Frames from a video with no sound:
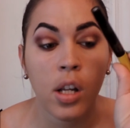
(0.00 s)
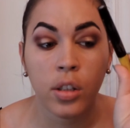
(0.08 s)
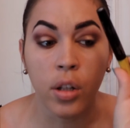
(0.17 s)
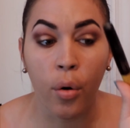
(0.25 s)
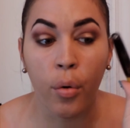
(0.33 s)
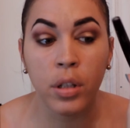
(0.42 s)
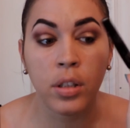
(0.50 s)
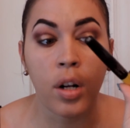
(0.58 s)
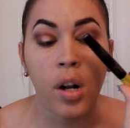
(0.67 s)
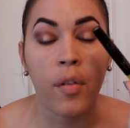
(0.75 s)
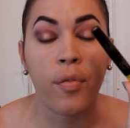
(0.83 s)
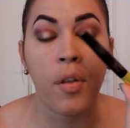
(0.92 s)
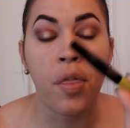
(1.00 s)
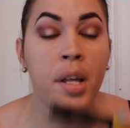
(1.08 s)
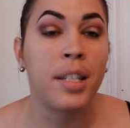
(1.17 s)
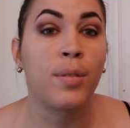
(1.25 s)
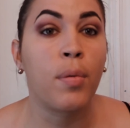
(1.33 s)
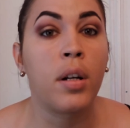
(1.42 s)
So I always start off with
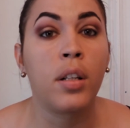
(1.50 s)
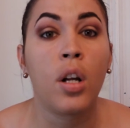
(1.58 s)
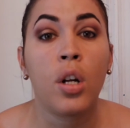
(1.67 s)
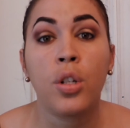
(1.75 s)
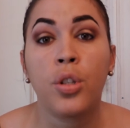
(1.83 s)
this one.